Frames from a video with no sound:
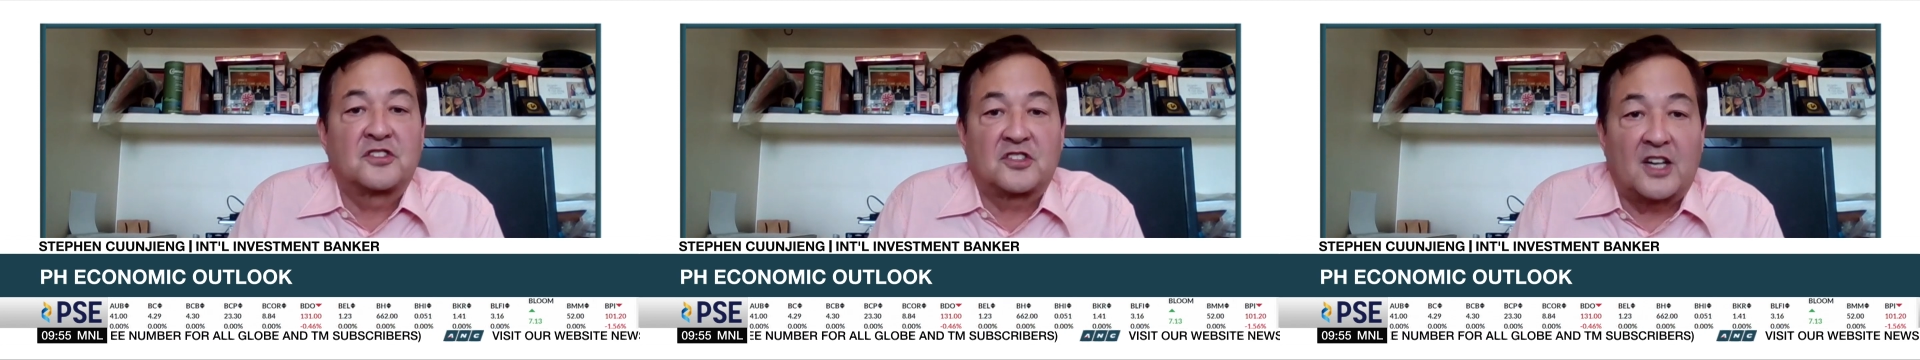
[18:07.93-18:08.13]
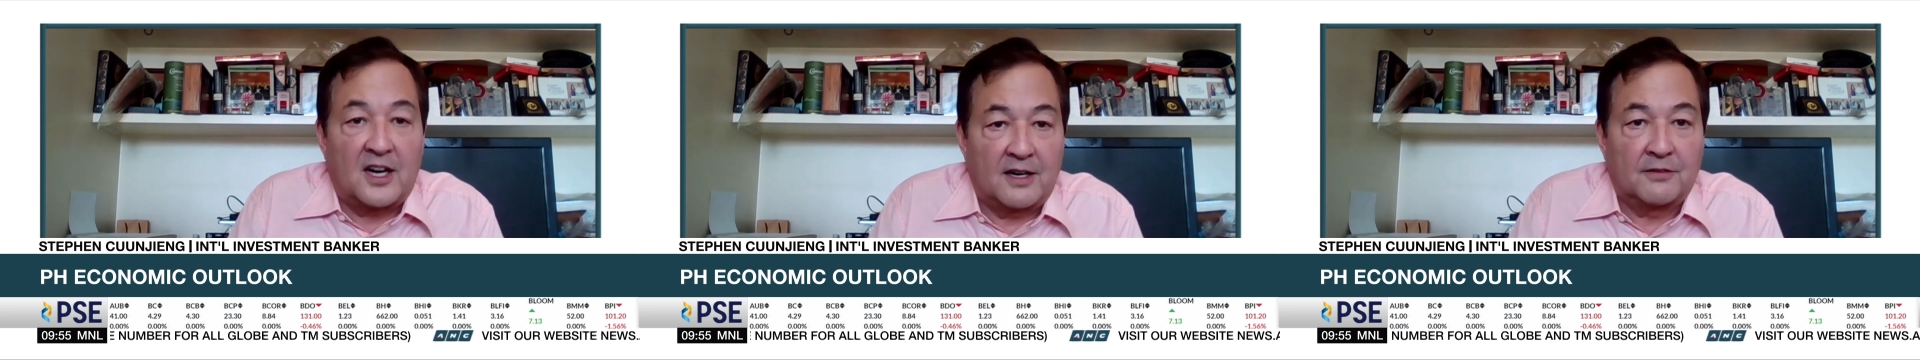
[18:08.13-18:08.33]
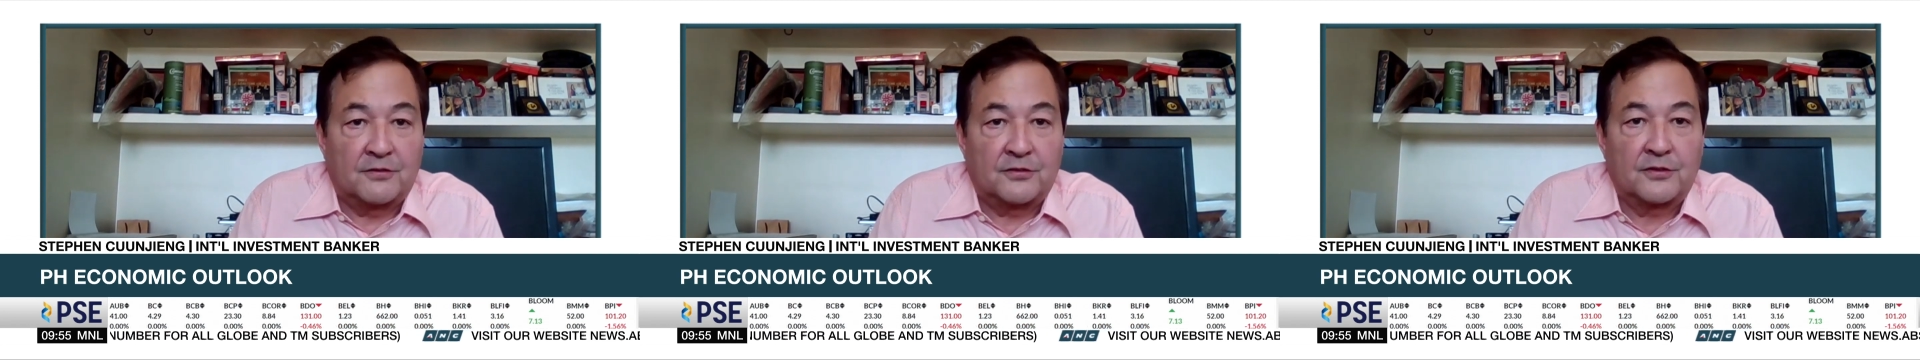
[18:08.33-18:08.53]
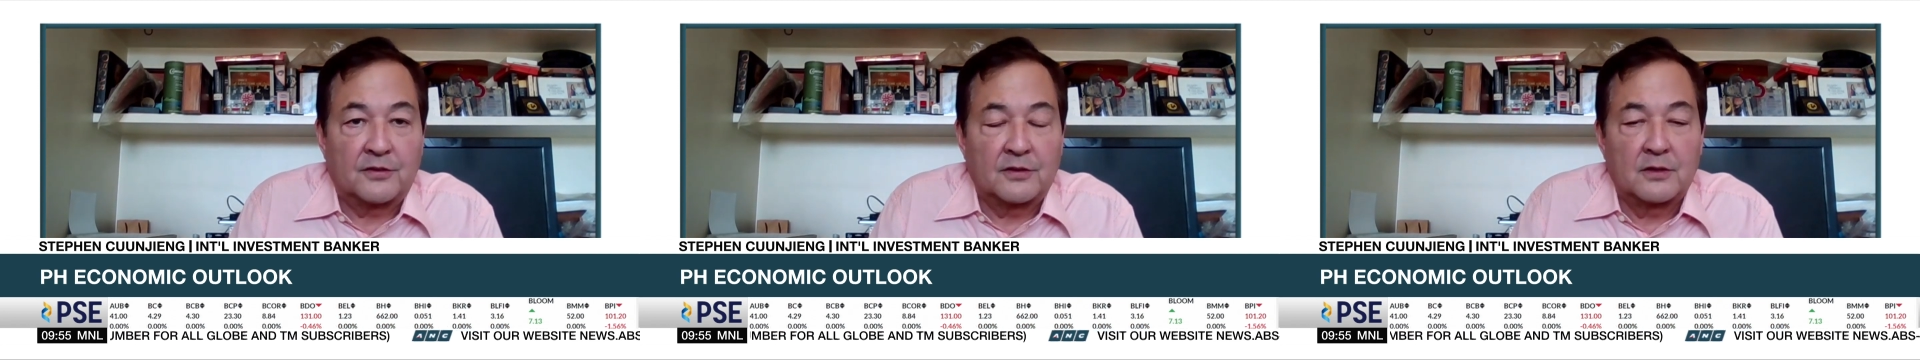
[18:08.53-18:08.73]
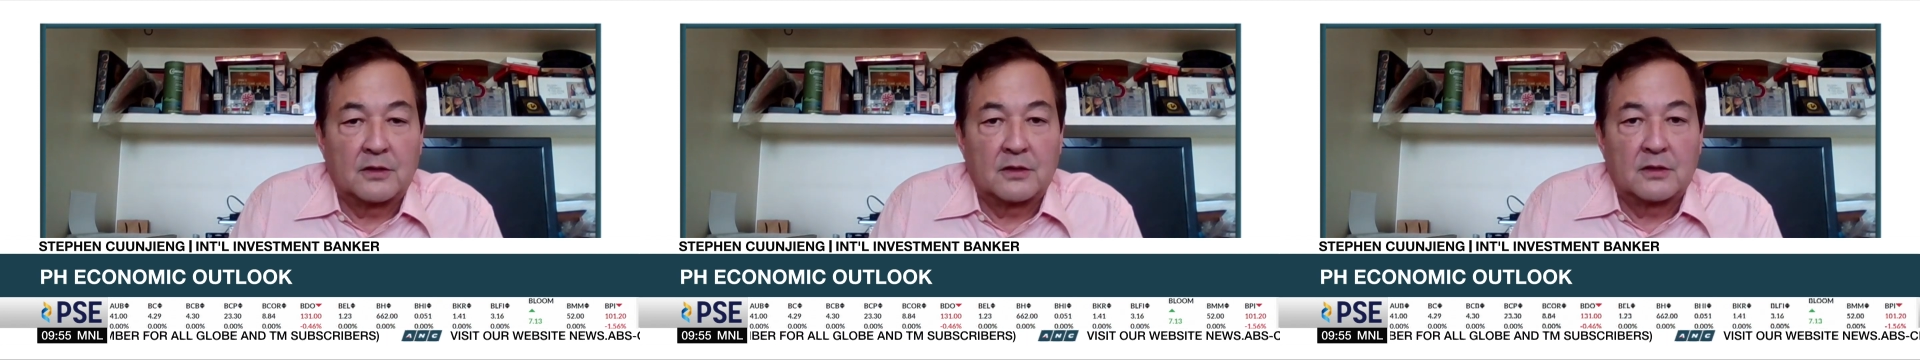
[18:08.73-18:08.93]
starve,
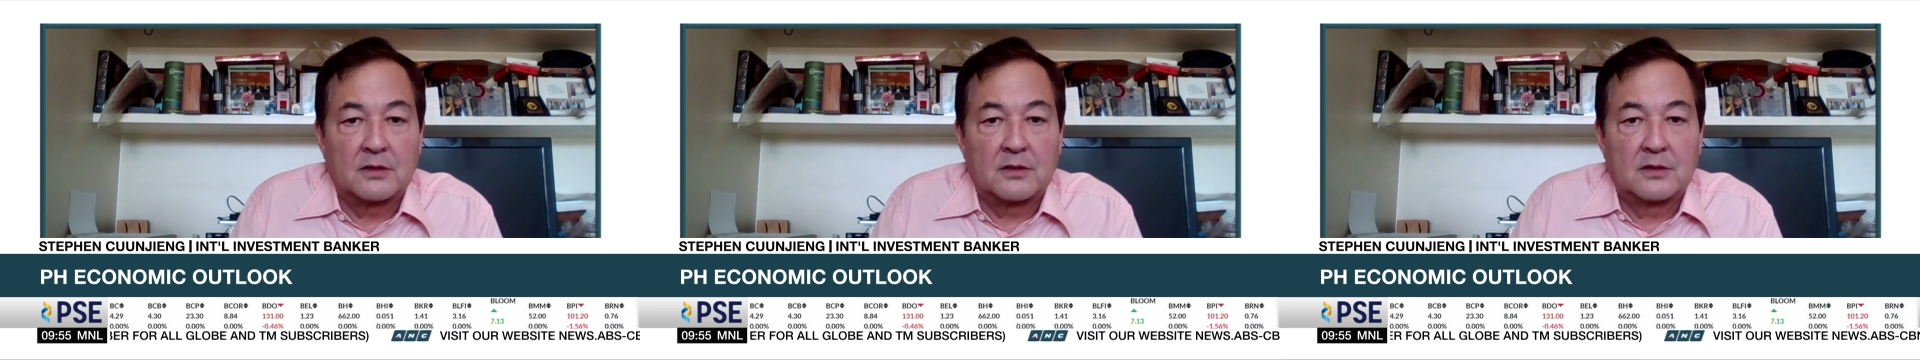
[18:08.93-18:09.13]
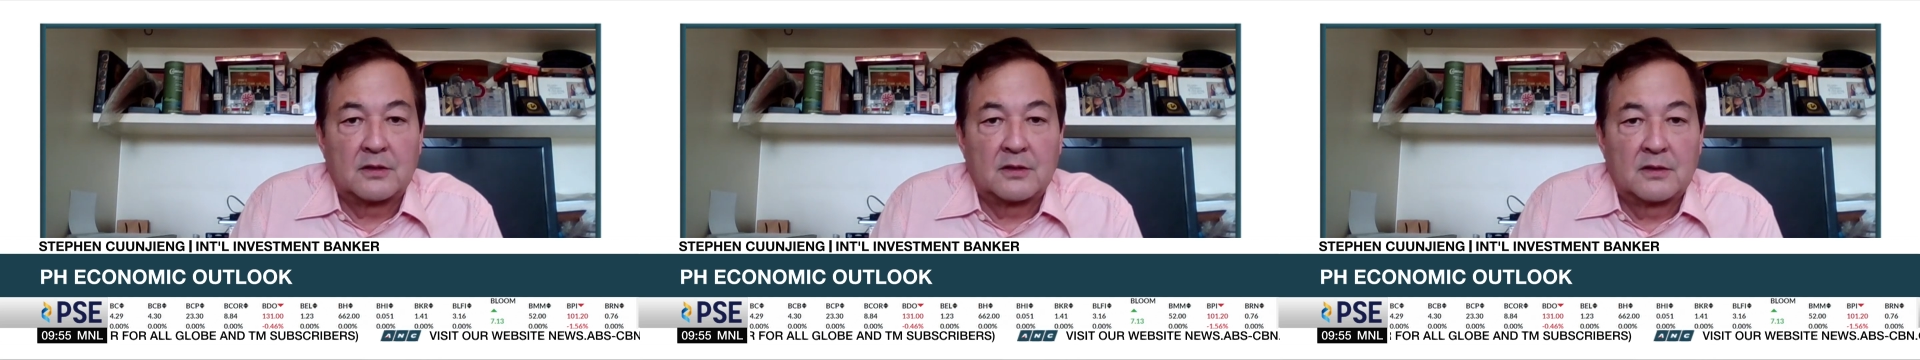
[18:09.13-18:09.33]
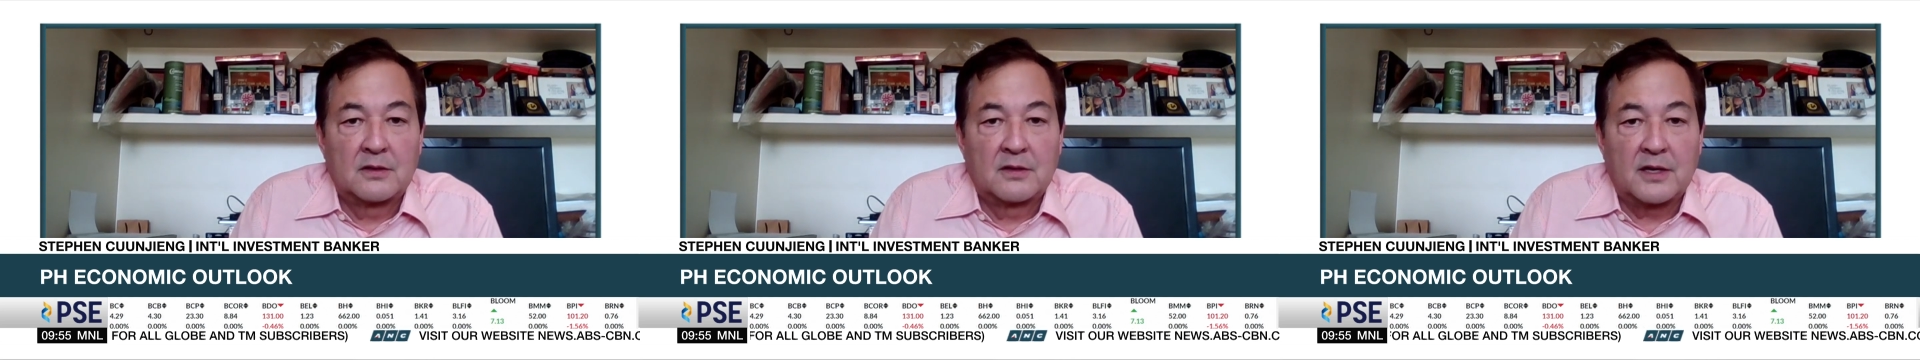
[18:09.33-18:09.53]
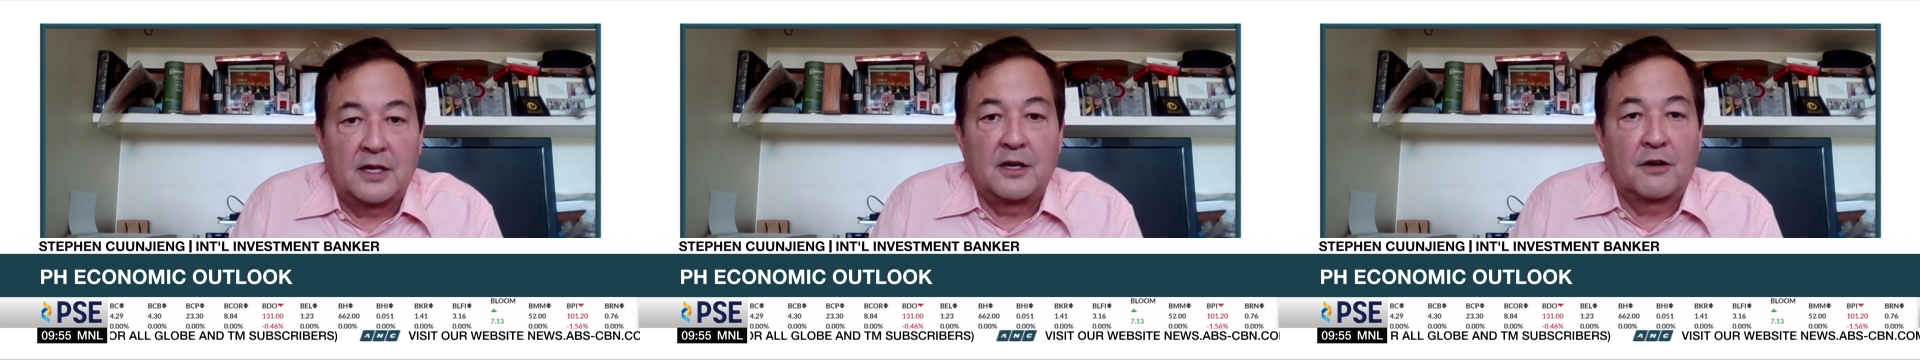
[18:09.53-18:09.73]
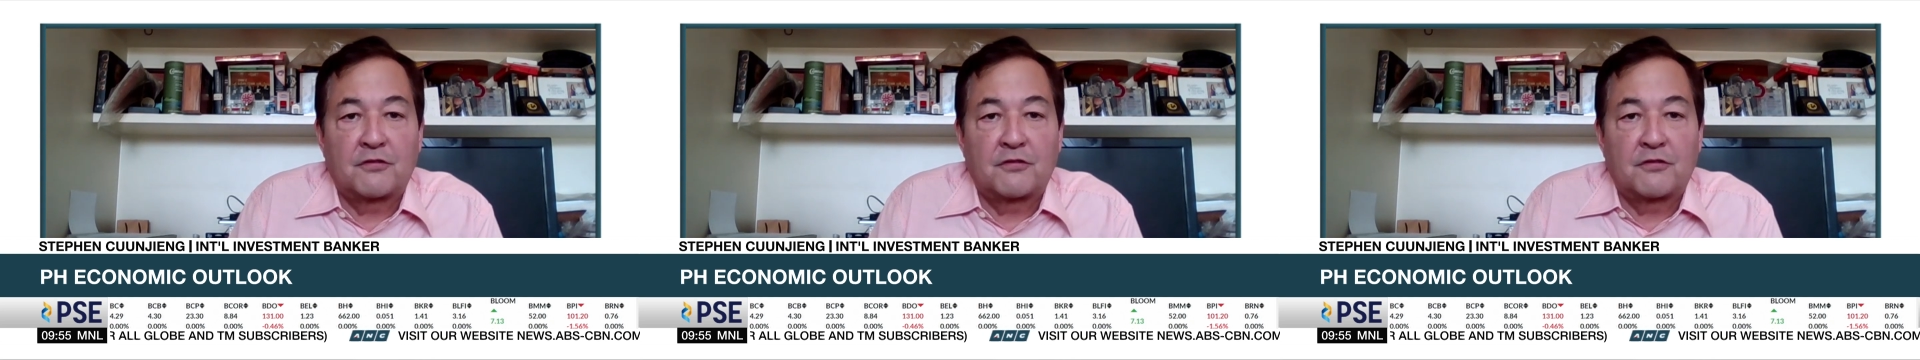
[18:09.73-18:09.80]
and